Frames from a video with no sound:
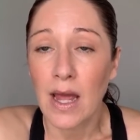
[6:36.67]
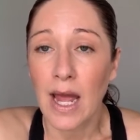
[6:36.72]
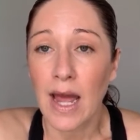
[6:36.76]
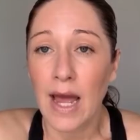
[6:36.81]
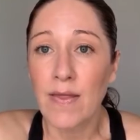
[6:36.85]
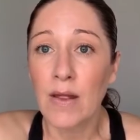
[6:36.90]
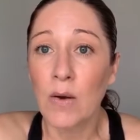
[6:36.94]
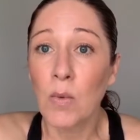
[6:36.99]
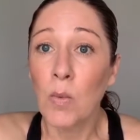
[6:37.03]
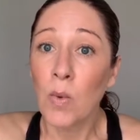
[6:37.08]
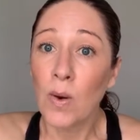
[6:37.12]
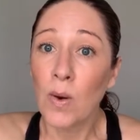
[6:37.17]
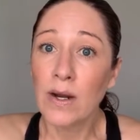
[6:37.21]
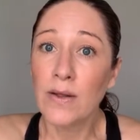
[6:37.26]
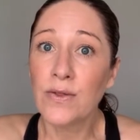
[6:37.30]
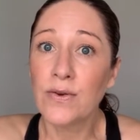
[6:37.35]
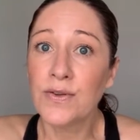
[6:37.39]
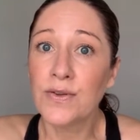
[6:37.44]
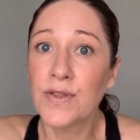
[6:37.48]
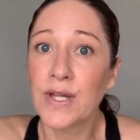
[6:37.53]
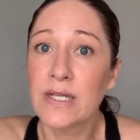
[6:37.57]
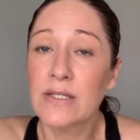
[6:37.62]
and then one
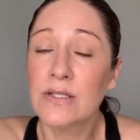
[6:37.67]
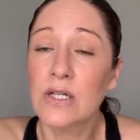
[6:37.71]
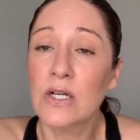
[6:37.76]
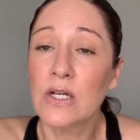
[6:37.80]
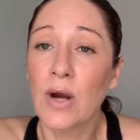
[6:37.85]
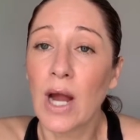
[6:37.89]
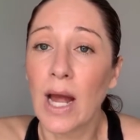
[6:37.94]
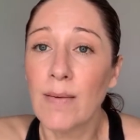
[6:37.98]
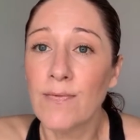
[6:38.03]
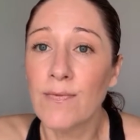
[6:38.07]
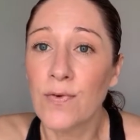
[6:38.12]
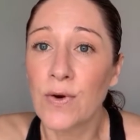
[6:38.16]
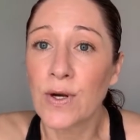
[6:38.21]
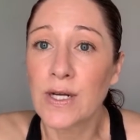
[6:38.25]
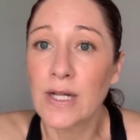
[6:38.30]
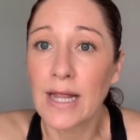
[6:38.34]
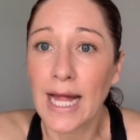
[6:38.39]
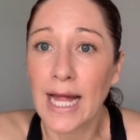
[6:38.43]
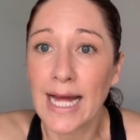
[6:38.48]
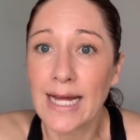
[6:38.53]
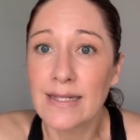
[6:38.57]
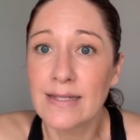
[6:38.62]
other thing to grab for
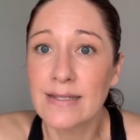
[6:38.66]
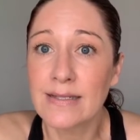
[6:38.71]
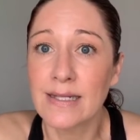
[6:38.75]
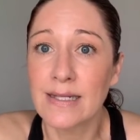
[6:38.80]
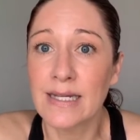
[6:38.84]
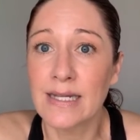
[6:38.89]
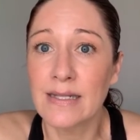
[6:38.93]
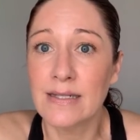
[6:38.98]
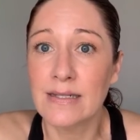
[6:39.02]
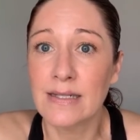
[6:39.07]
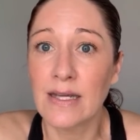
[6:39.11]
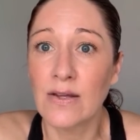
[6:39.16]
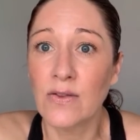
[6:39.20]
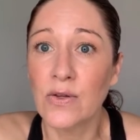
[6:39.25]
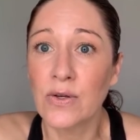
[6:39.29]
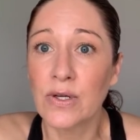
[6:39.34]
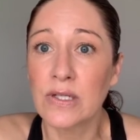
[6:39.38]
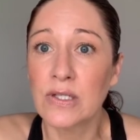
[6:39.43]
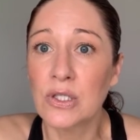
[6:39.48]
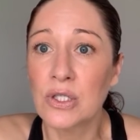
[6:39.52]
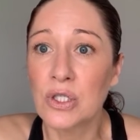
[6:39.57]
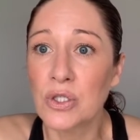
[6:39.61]
class is
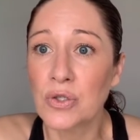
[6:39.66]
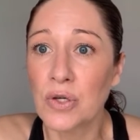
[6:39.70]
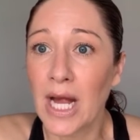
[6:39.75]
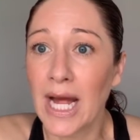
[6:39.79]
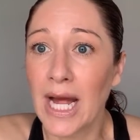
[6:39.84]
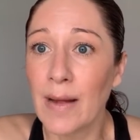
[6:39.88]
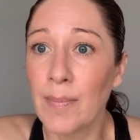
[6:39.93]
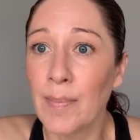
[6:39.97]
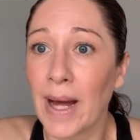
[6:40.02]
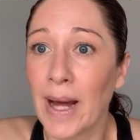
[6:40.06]
either a strap.